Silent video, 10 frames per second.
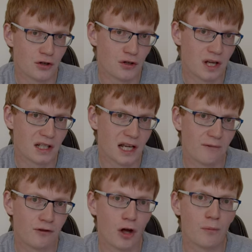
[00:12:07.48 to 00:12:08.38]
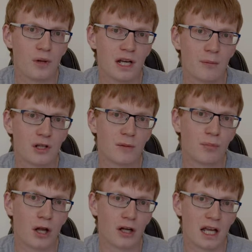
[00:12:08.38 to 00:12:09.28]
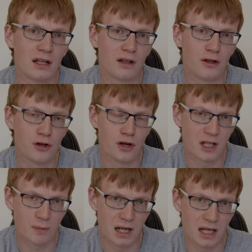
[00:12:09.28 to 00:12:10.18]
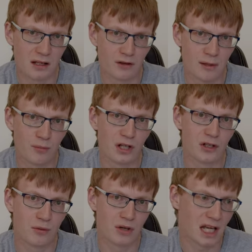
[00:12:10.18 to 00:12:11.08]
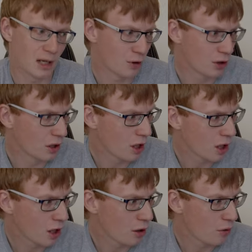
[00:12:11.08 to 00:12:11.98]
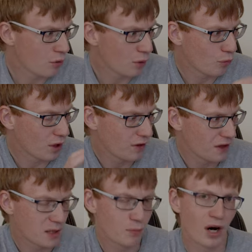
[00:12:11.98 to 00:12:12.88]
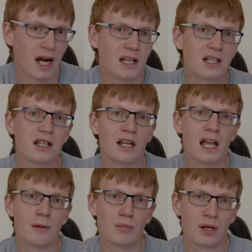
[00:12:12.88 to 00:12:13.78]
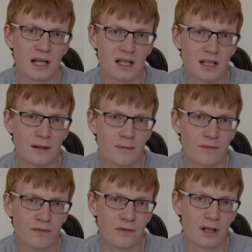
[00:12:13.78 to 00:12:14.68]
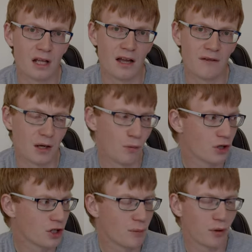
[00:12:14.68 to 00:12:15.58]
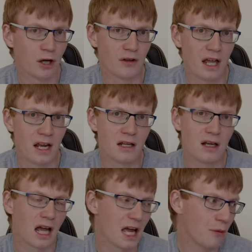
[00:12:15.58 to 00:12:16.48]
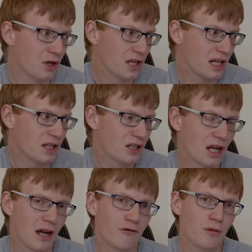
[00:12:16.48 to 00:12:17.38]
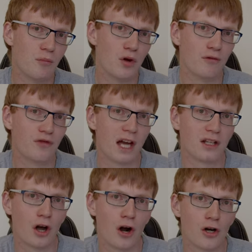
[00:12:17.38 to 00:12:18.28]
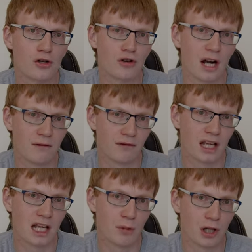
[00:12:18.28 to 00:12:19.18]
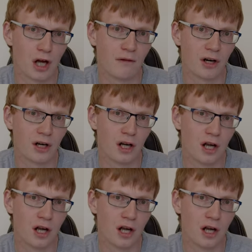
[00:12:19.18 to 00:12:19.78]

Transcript: is I've not been able to plug in the USB 3.0 cable with this bracket in place. If I had wanted to plug that in, I would needed to have removed that hard drive cable cover